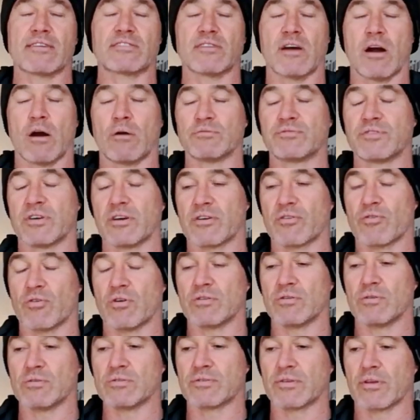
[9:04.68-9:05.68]
back to
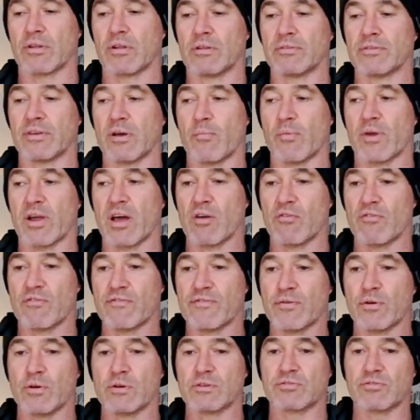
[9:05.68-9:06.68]
Aotearoa, New Zealand, and when I
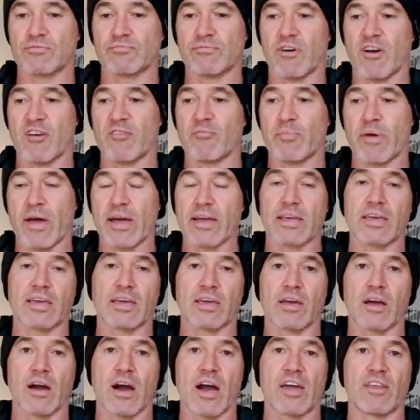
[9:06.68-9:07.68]
first arrived back
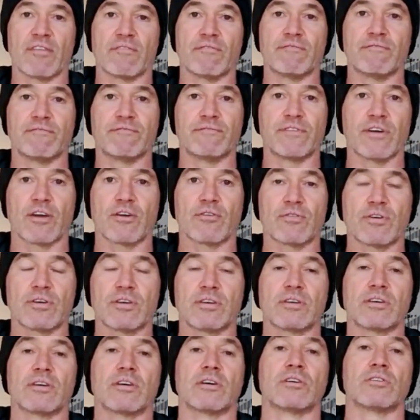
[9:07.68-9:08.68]
here, I had a
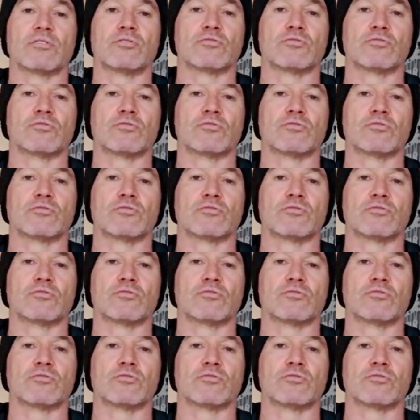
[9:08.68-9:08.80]
very